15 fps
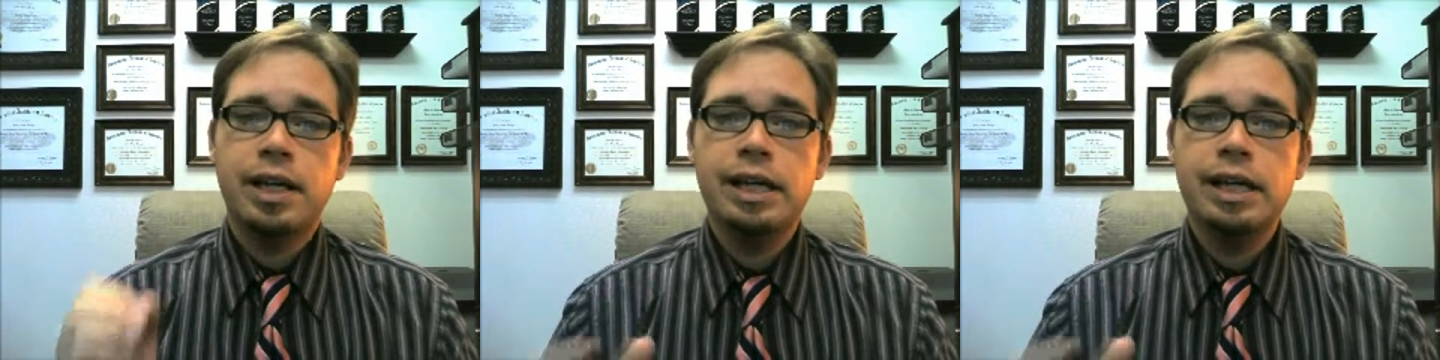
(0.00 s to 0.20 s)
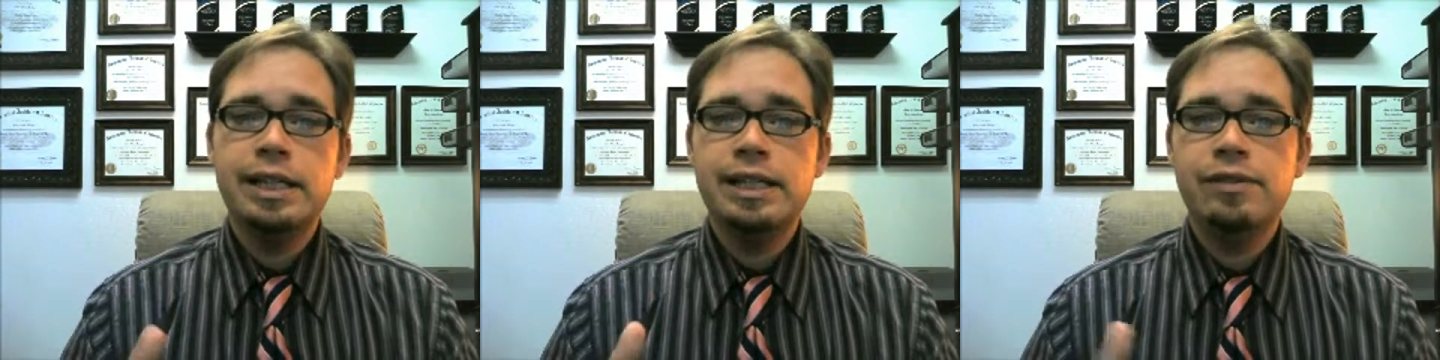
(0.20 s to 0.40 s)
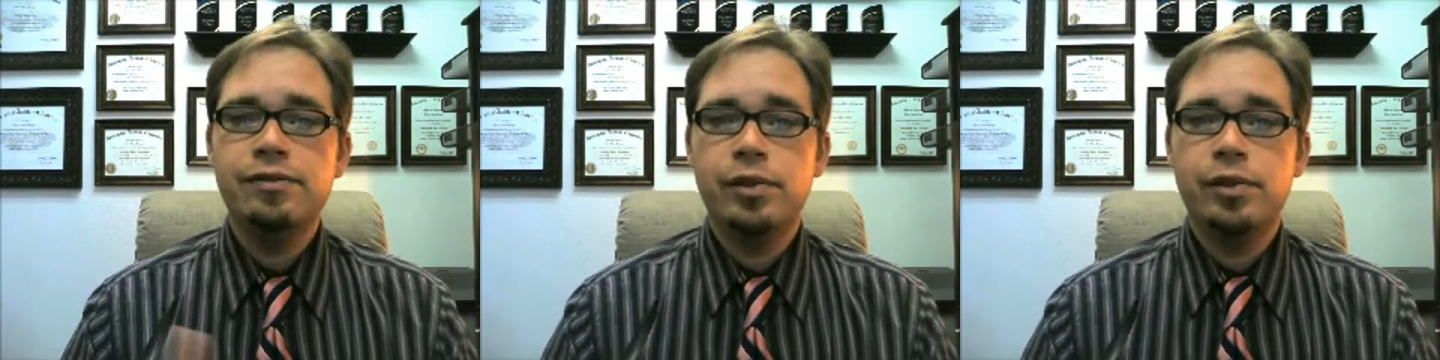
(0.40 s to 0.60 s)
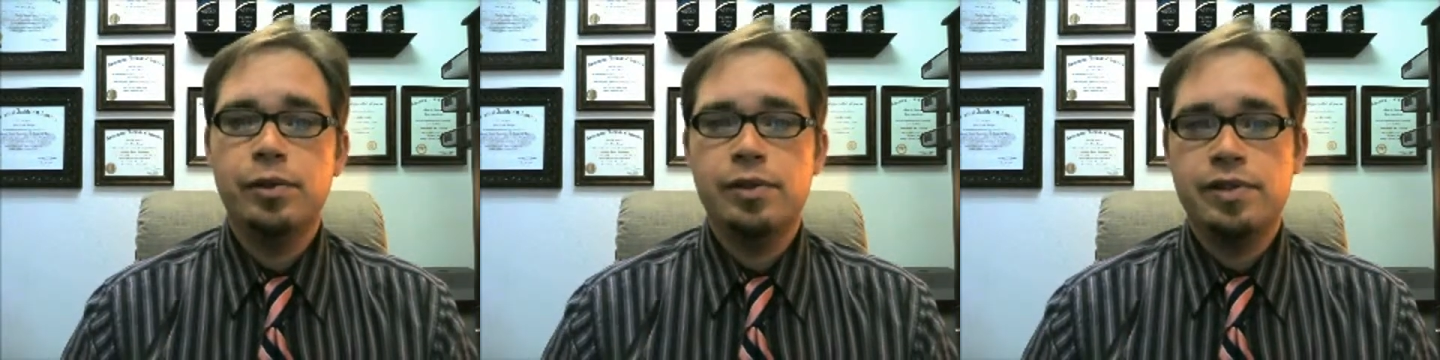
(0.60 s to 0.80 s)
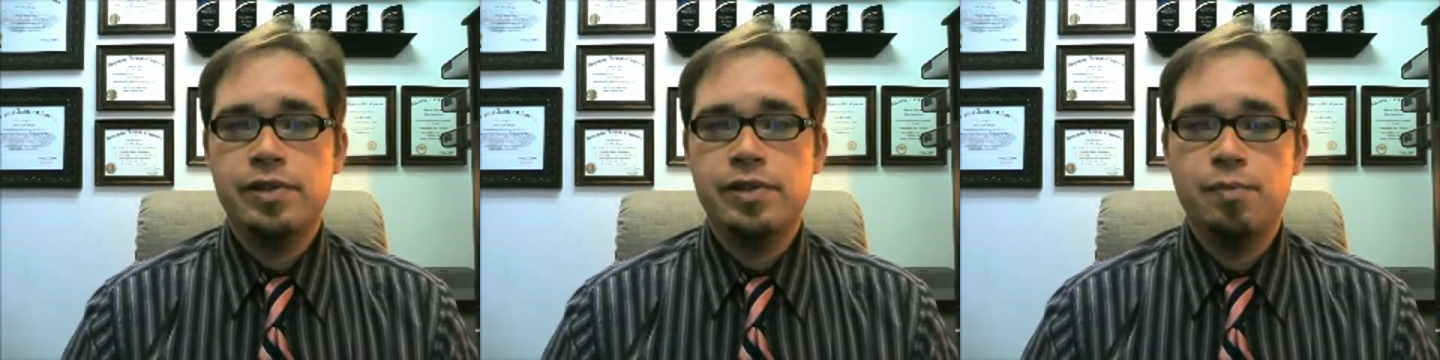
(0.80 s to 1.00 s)
Cut
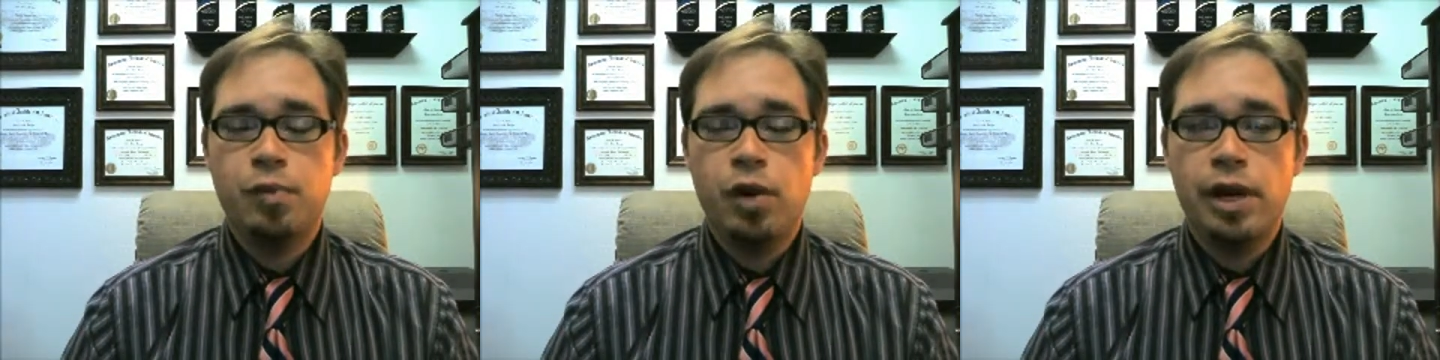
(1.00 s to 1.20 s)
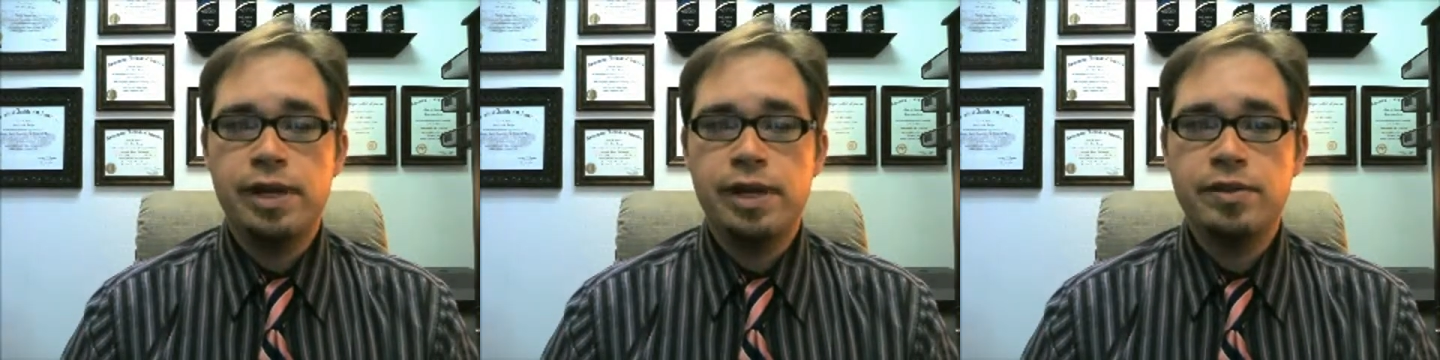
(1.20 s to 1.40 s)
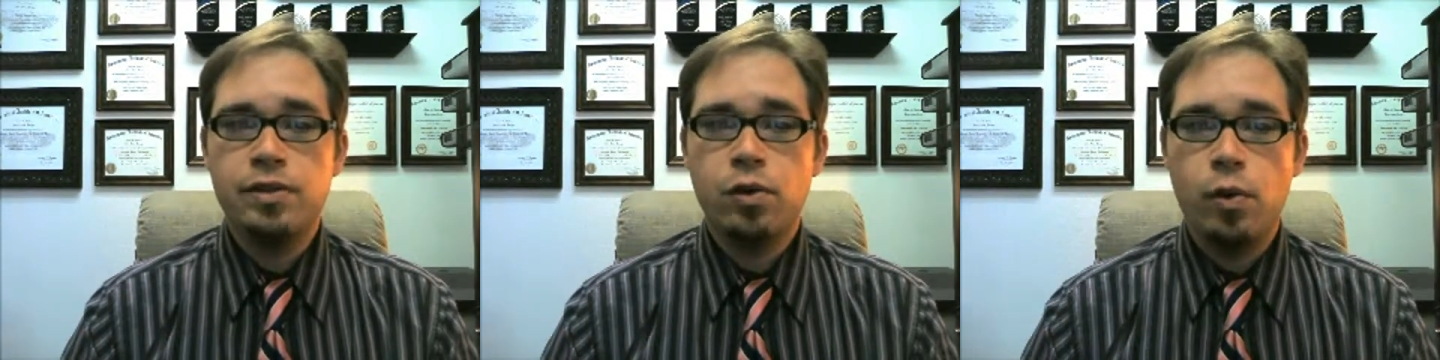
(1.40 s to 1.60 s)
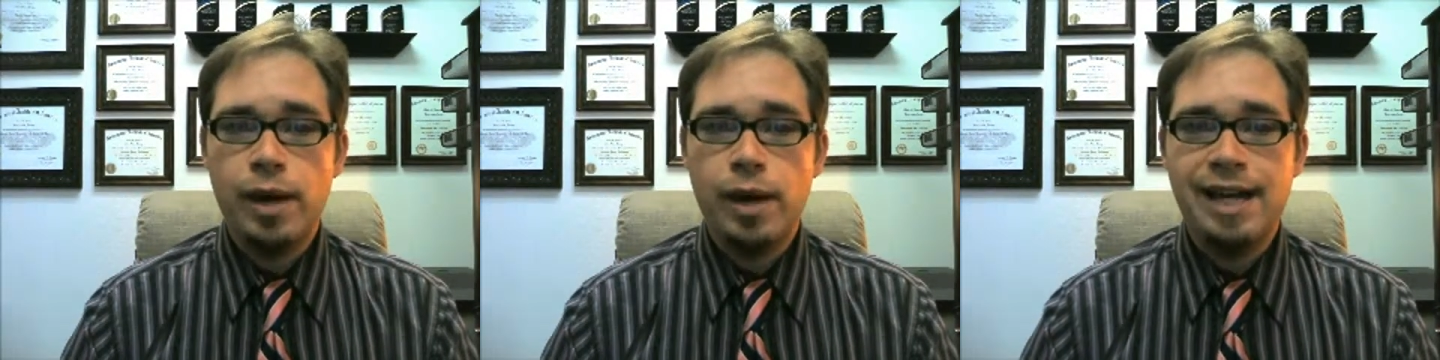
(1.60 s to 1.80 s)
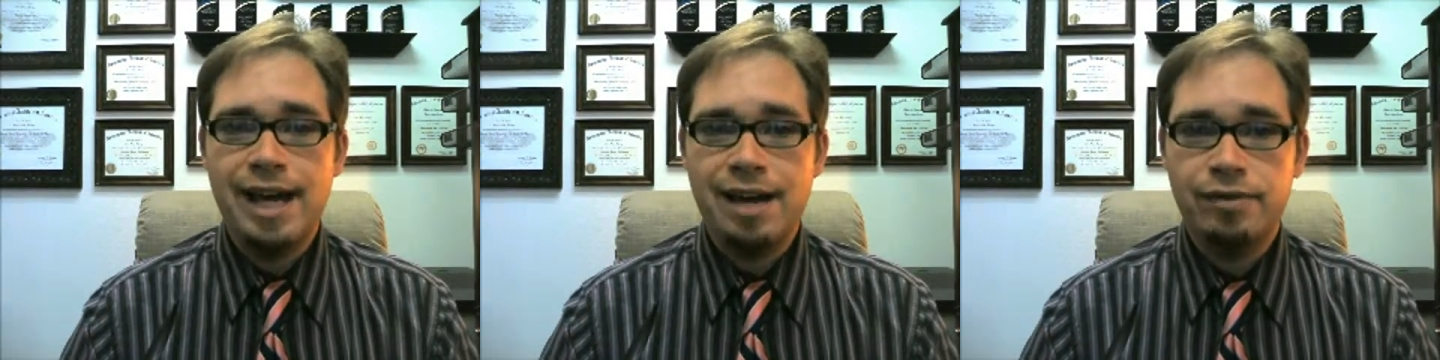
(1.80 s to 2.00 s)
influences price
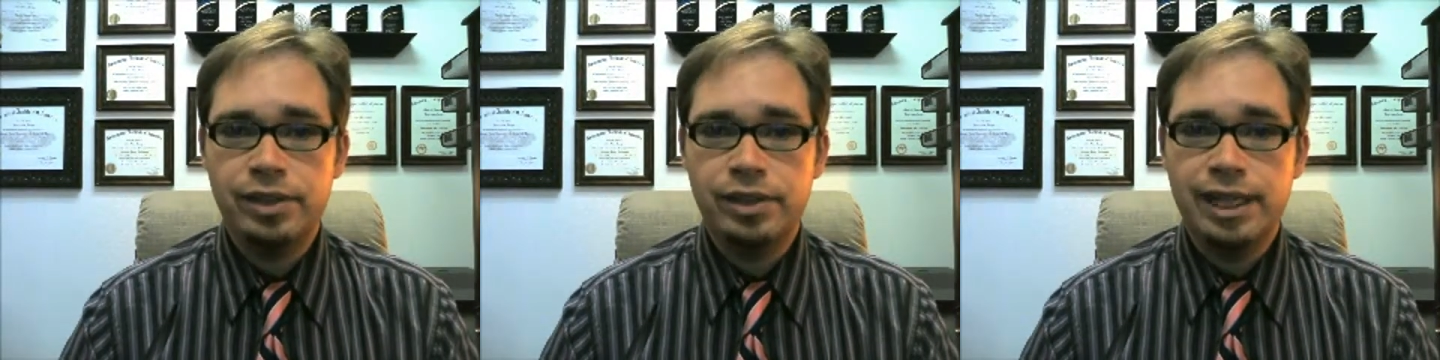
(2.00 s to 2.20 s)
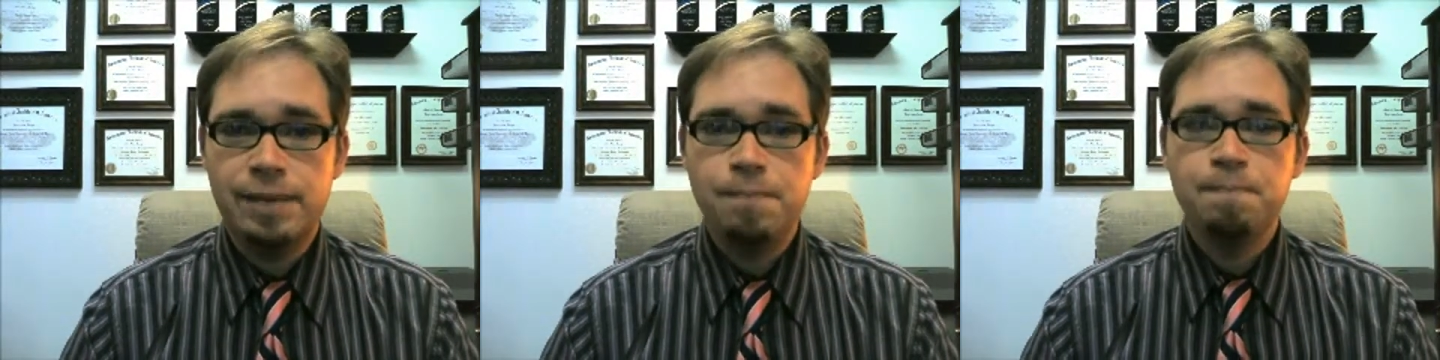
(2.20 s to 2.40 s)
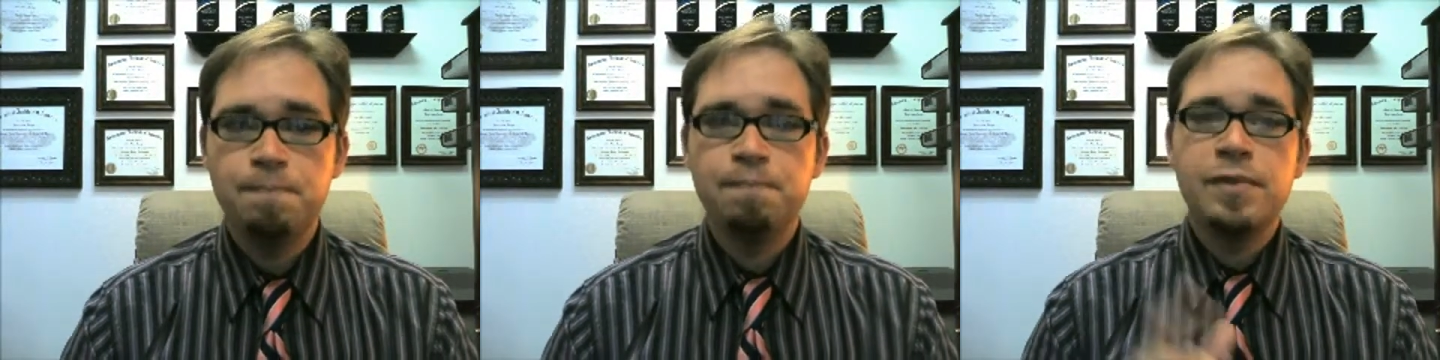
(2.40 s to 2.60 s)
quite heavily.